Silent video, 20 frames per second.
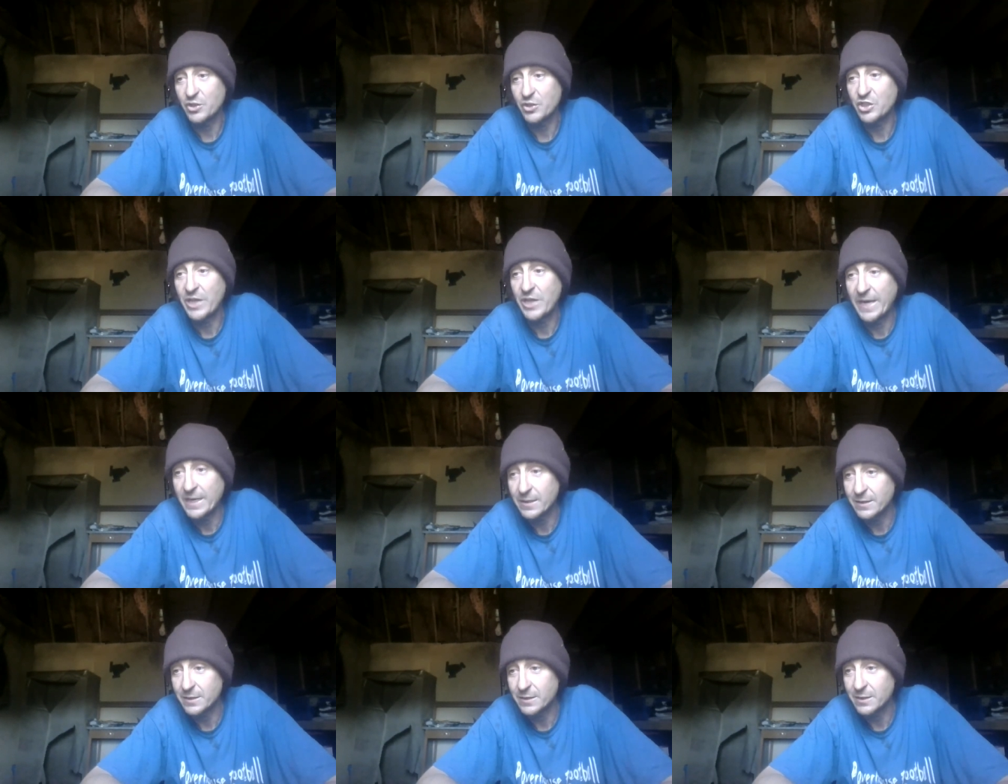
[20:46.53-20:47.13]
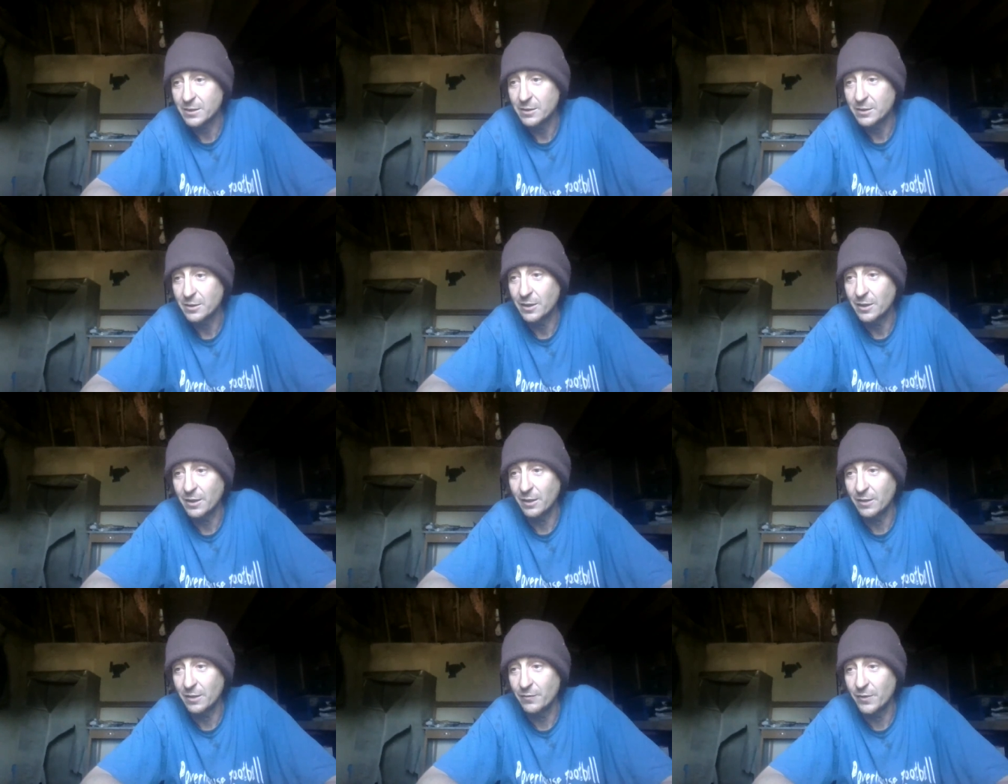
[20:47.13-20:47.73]
chance
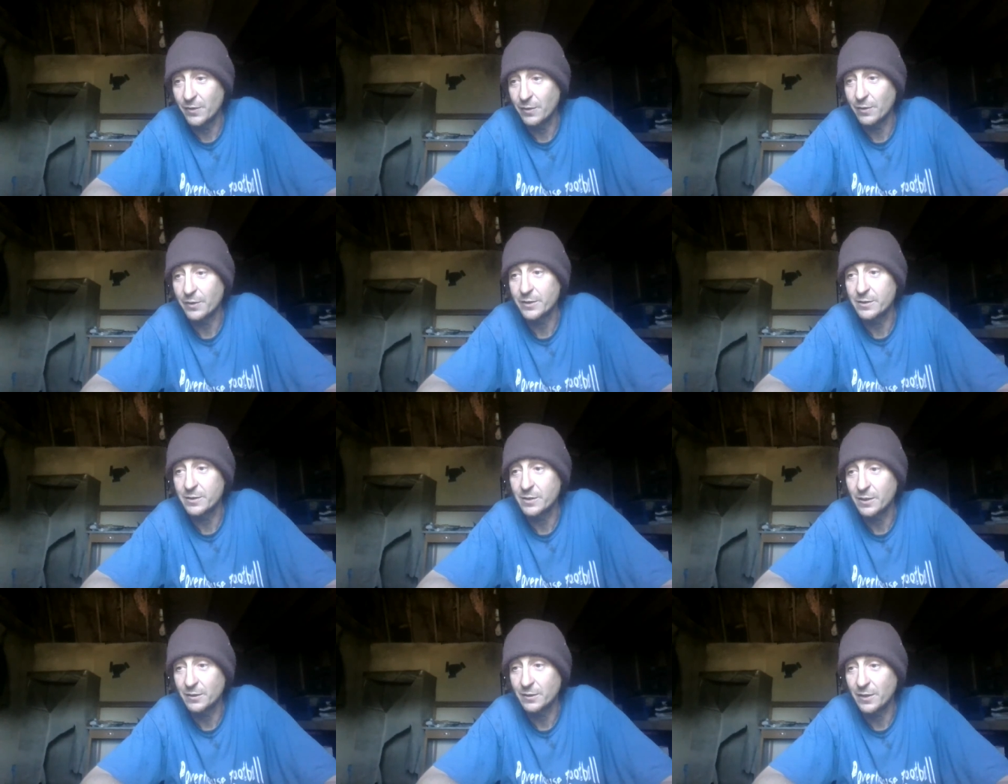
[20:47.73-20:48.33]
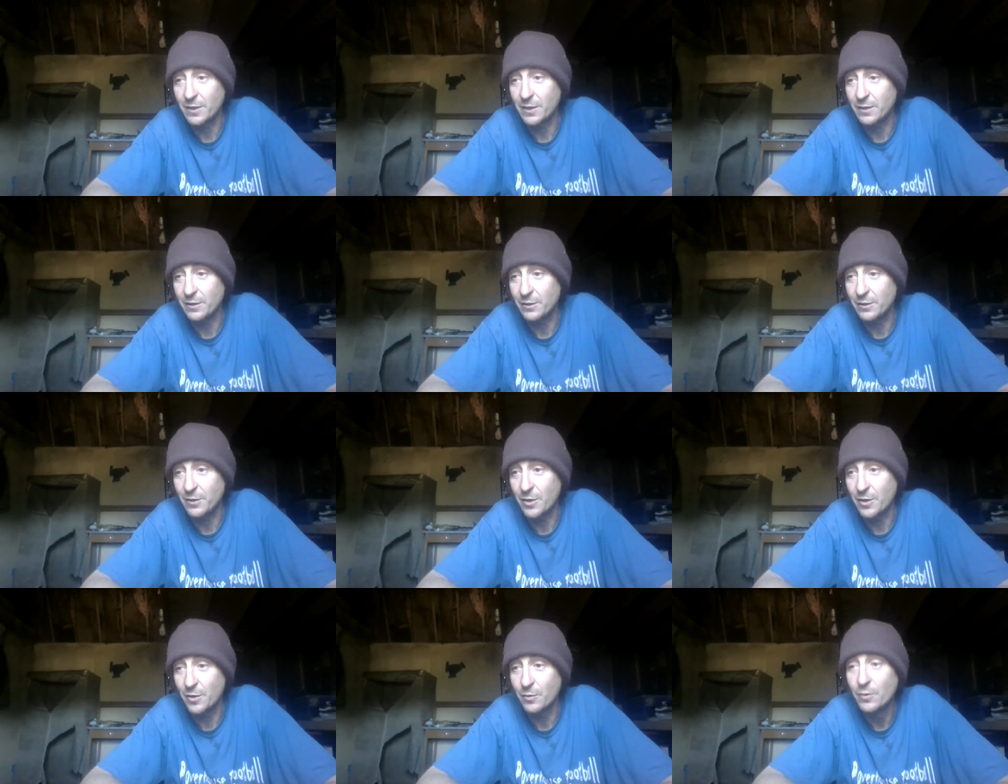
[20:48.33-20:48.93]
at living, at least that they
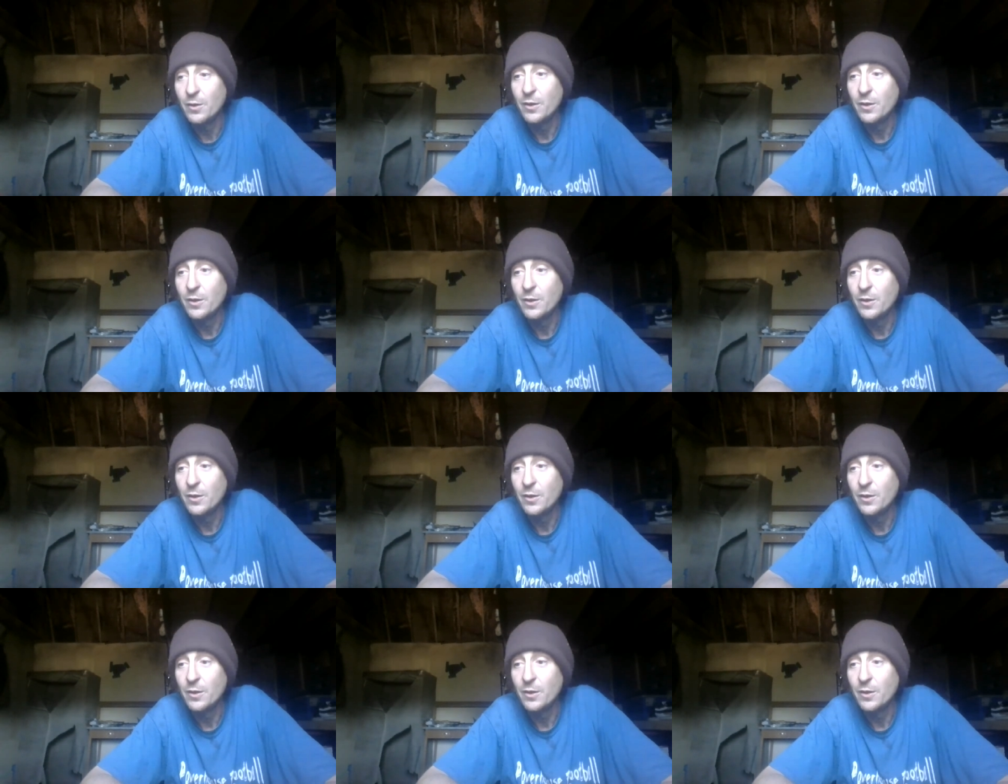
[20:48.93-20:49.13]
you know